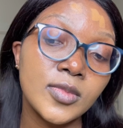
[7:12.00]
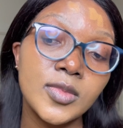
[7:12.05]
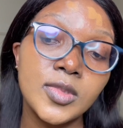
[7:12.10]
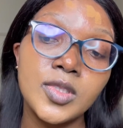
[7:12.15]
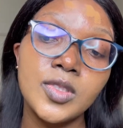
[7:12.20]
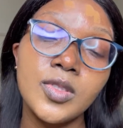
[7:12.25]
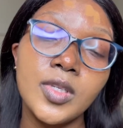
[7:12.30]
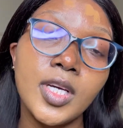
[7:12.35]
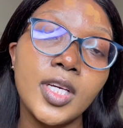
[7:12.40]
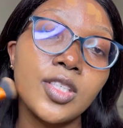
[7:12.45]

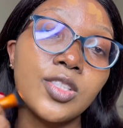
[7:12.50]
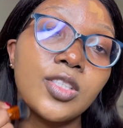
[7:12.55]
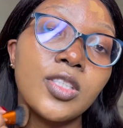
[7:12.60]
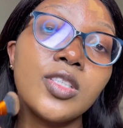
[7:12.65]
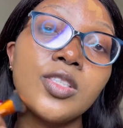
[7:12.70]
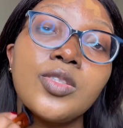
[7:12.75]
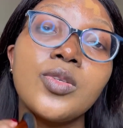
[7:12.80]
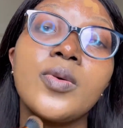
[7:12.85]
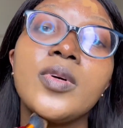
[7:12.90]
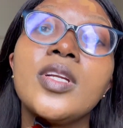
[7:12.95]
You actually
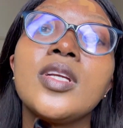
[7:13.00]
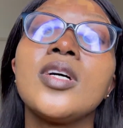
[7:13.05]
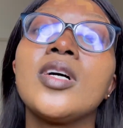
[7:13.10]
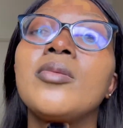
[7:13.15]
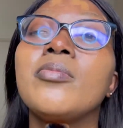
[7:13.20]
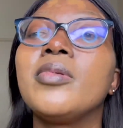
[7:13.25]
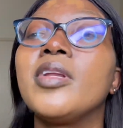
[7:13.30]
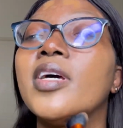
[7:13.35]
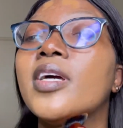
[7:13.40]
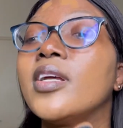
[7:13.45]
don't want to
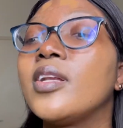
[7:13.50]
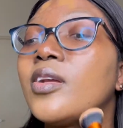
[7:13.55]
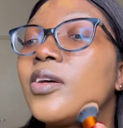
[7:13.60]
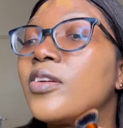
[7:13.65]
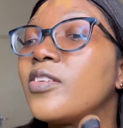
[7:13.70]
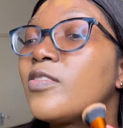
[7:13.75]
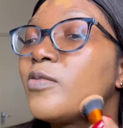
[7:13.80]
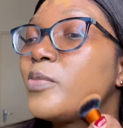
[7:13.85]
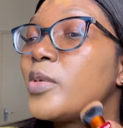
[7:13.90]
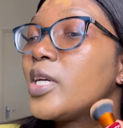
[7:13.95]
apply a lot
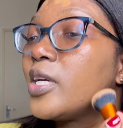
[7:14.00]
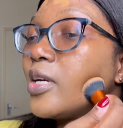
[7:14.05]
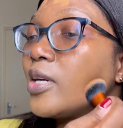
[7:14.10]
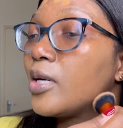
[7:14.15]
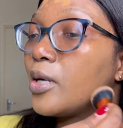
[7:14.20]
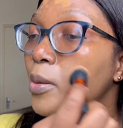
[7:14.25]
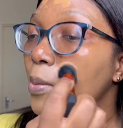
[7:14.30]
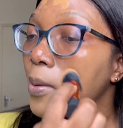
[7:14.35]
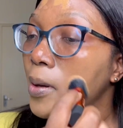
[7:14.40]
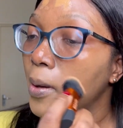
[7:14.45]
of
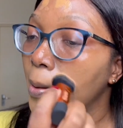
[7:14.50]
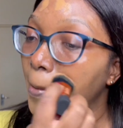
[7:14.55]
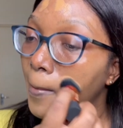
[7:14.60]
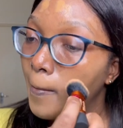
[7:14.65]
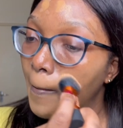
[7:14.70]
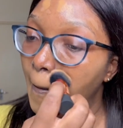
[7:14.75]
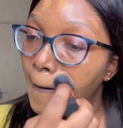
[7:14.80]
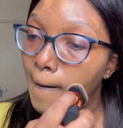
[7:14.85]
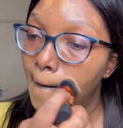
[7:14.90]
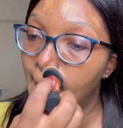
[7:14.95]
makeup
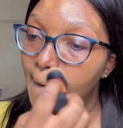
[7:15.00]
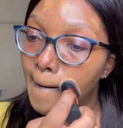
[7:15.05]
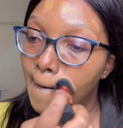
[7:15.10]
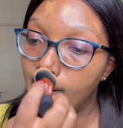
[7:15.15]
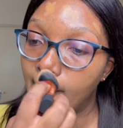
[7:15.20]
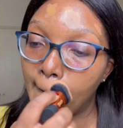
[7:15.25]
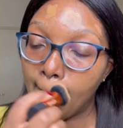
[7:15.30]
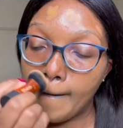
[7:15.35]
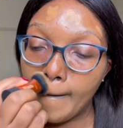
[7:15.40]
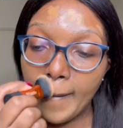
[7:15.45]

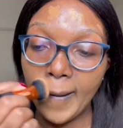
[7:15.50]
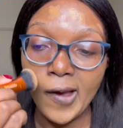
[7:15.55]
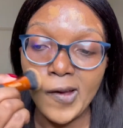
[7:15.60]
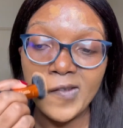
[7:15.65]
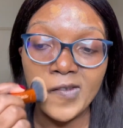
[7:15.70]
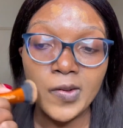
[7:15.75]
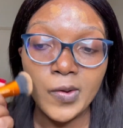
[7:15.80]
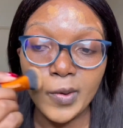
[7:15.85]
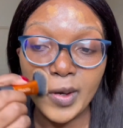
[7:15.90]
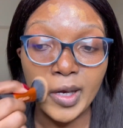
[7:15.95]
if
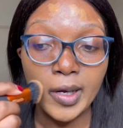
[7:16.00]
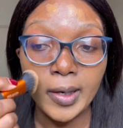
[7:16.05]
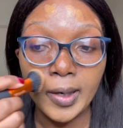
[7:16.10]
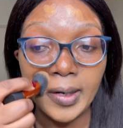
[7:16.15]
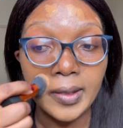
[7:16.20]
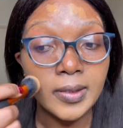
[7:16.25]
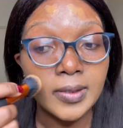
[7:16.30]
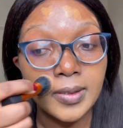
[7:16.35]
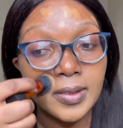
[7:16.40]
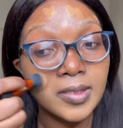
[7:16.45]
you wear
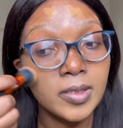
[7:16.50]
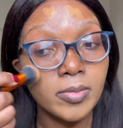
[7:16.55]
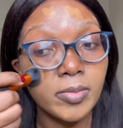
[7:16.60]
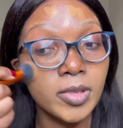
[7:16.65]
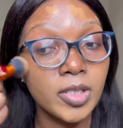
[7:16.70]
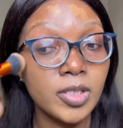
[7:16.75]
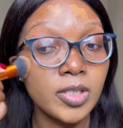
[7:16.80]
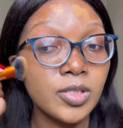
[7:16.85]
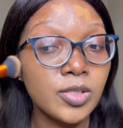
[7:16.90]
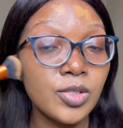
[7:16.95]
glasses,
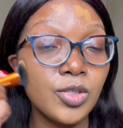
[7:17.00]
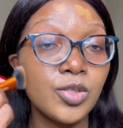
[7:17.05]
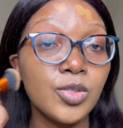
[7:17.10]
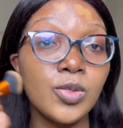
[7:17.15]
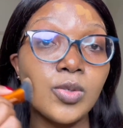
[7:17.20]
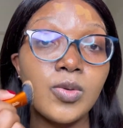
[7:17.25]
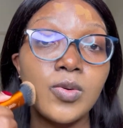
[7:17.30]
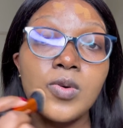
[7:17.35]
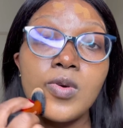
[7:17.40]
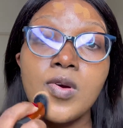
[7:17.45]
because you
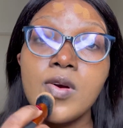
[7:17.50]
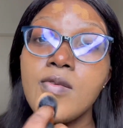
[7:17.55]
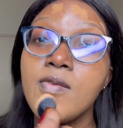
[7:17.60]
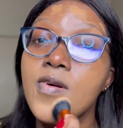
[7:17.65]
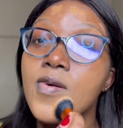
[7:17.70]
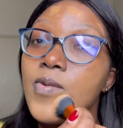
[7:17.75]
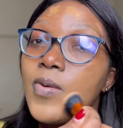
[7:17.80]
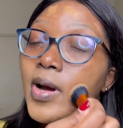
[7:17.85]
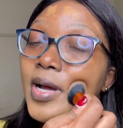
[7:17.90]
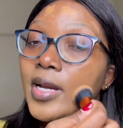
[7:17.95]
know
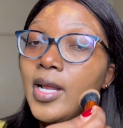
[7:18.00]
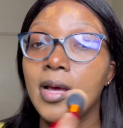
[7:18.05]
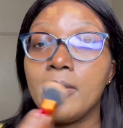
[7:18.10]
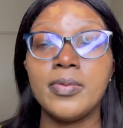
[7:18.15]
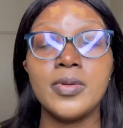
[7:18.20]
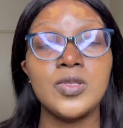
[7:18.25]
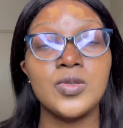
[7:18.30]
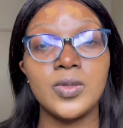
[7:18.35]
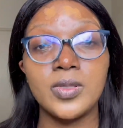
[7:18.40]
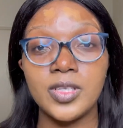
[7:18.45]
what
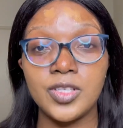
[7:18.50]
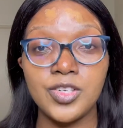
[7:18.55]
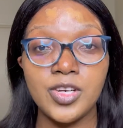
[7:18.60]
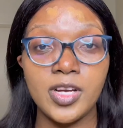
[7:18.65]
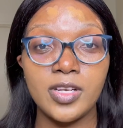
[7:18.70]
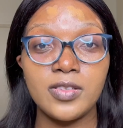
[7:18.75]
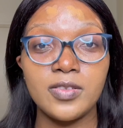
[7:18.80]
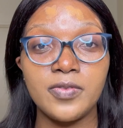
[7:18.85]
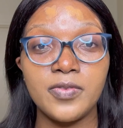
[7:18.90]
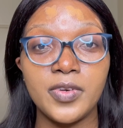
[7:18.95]
happens with the
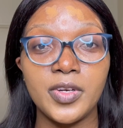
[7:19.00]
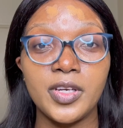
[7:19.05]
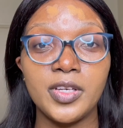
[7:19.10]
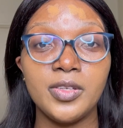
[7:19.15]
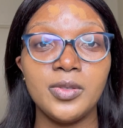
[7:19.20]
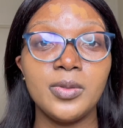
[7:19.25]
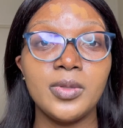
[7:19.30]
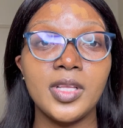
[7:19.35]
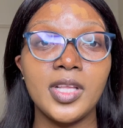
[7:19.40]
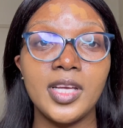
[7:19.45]
transfer.
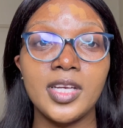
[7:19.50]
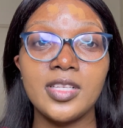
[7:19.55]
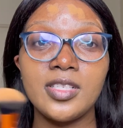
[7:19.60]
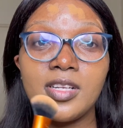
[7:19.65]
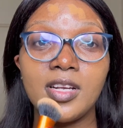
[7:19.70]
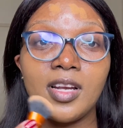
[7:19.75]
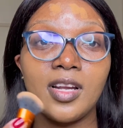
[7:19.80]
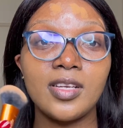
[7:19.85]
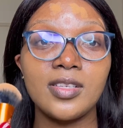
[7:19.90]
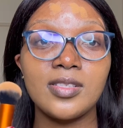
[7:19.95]
You'll get
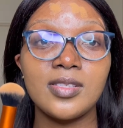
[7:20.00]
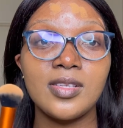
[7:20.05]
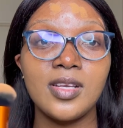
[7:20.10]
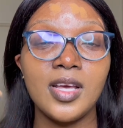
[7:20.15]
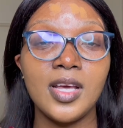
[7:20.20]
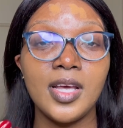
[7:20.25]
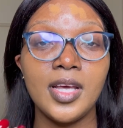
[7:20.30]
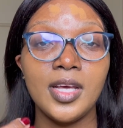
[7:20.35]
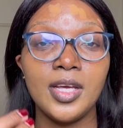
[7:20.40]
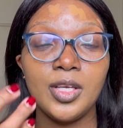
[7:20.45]

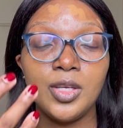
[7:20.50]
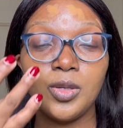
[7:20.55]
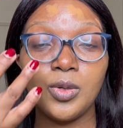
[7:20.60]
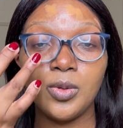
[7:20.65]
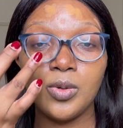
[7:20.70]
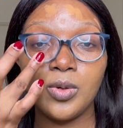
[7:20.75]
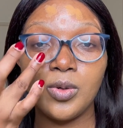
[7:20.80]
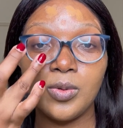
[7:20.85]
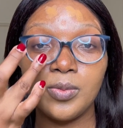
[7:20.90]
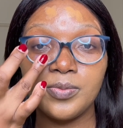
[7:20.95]

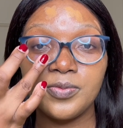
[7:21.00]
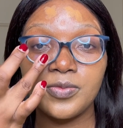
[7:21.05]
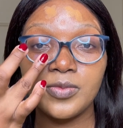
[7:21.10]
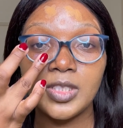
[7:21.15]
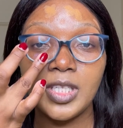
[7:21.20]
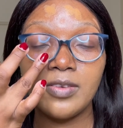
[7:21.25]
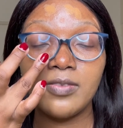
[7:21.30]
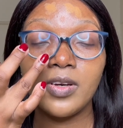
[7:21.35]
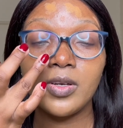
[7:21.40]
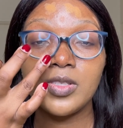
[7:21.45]
your
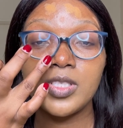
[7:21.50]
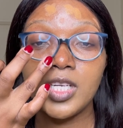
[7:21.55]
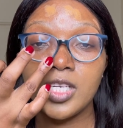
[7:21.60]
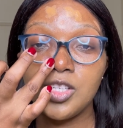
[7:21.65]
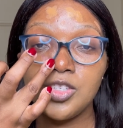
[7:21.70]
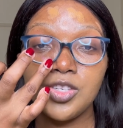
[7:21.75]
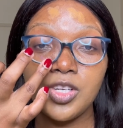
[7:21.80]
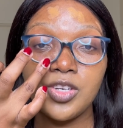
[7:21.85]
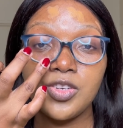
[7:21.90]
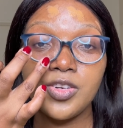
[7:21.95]

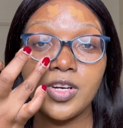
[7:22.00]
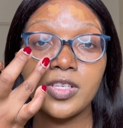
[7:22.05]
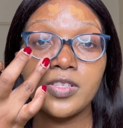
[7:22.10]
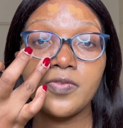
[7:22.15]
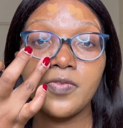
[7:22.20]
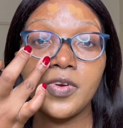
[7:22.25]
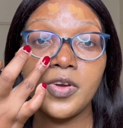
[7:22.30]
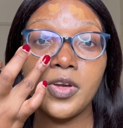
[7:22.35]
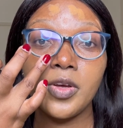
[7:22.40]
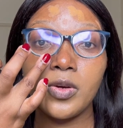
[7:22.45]
foundation
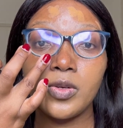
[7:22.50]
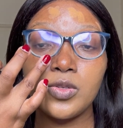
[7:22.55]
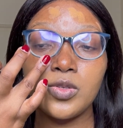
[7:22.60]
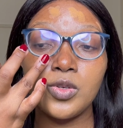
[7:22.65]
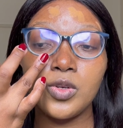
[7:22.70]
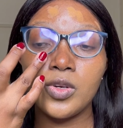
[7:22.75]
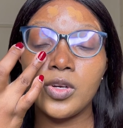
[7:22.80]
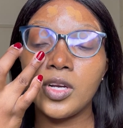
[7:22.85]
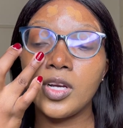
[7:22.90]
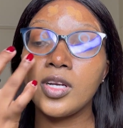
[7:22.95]
transferring onto
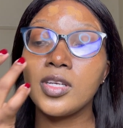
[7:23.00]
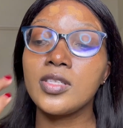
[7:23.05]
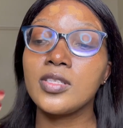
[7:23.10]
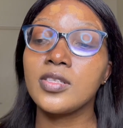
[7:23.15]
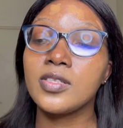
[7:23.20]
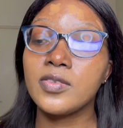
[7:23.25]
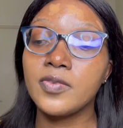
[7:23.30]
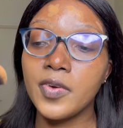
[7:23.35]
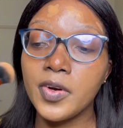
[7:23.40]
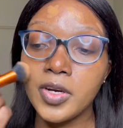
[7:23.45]
your
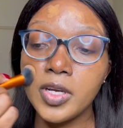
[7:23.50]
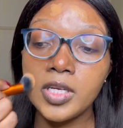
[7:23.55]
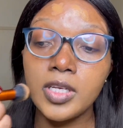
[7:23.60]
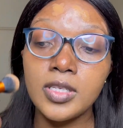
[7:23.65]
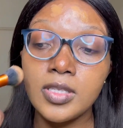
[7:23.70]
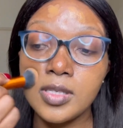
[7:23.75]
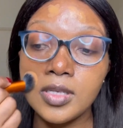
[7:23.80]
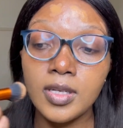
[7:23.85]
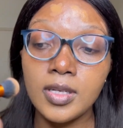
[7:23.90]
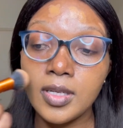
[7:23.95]
glasses very
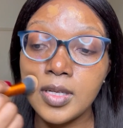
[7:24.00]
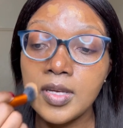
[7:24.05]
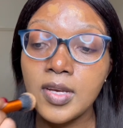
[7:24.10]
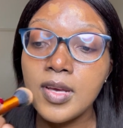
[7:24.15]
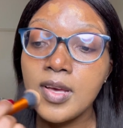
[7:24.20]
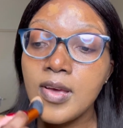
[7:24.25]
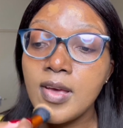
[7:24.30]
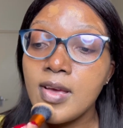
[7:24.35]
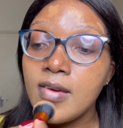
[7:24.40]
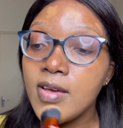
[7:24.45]
easily
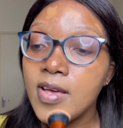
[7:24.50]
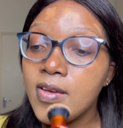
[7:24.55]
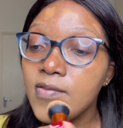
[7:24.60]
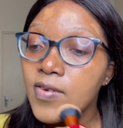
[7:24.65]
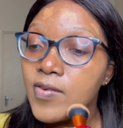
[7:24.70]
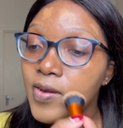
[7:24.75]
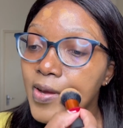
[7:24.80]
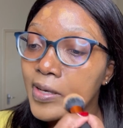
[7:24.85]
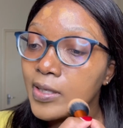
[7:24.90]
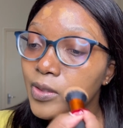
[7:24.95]
if
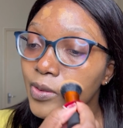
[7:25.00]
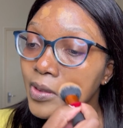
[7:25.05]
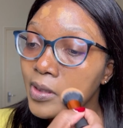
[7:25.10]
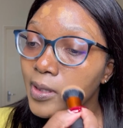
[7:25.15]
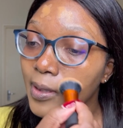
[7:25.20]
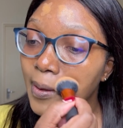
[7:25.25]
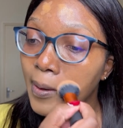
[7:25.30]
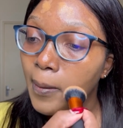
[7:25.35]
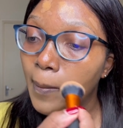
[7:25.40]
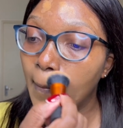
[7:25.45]
you
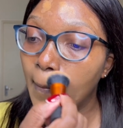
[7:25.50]
actually